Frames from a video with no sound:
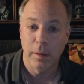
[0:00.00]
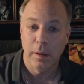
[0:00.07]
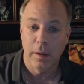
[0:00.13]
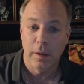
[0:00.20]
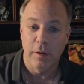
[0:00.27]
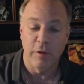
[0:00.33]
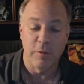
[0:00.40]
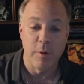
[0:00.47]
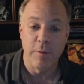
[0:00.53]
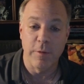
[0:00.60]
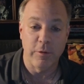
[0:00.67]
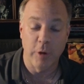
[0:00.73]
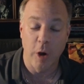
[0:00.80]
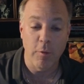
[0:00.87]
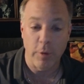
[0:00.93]
this movie's
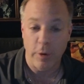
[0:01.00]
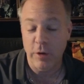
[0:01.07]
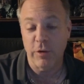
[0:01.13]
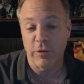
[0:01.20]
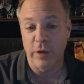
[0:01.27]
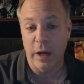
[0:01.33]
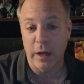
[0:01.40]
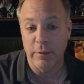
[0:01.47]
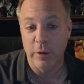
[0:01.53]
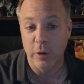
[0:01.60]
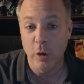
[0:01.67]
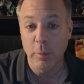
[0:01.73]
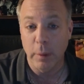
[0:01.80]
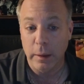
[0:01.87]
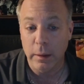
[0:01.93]
over, you're just not even
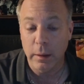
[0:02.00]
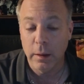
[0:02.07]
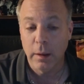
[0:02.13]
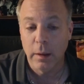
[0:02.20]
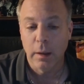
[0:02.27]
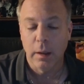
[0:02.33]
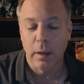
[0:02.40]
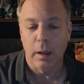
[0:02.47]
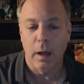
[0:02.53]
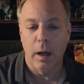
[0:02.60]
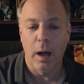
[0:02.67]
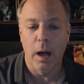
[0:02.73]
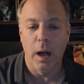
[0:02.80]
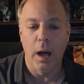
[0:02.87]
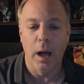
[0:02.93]
human.
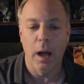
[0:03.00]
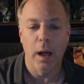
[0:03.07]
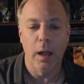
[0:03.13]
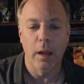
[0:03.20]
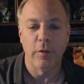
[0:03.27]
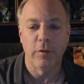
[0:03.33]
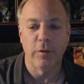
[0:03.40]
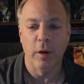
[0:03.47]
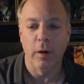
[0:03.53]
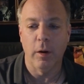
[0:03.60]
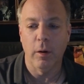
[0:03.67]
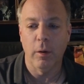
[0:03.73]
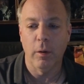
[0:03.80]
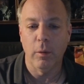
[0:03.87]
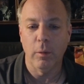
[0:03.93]
Uh,
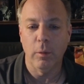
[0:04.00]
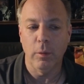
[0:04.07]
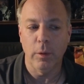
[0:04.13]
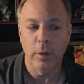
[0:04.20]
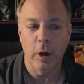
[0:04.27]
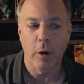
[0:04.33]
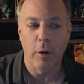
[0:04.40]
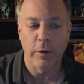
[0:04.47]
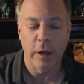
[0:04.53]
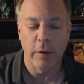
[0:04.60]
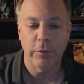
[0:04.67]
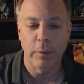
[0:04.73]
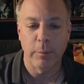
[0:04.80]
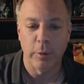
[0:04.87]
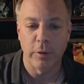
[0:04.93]
so you know, it definitely pulls